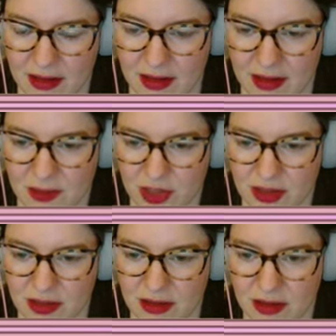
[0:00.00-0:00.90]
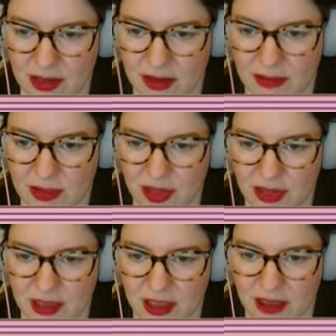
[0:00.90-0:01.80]
I'm just
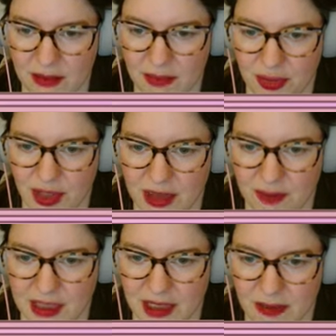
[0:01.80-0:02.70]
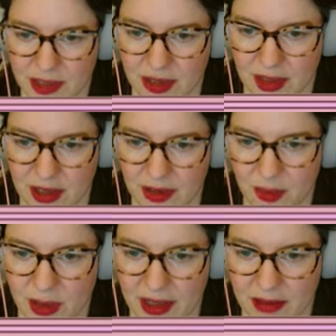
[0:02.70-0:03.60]
putting them down so I
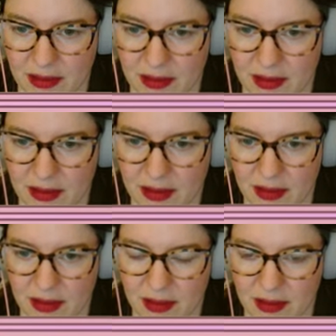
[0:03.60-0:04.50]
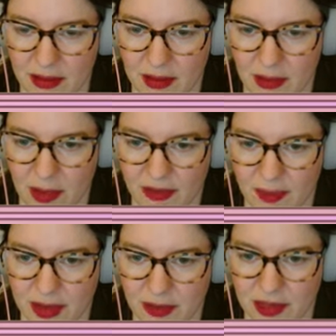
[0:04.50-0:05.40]
know
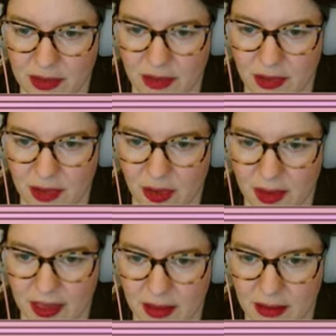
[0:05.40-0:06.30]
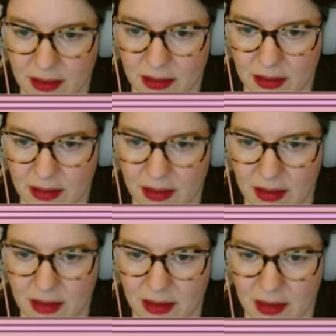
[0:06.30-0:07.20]
whereabouts they're all going.
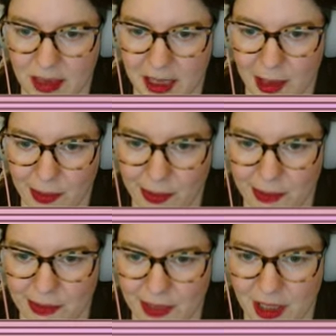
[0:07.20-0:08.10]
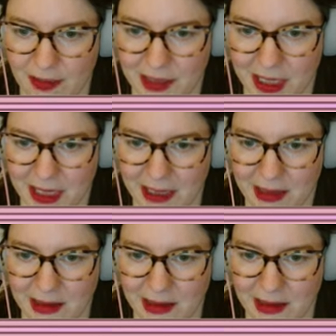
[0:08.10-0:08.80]
You know what I'm saying?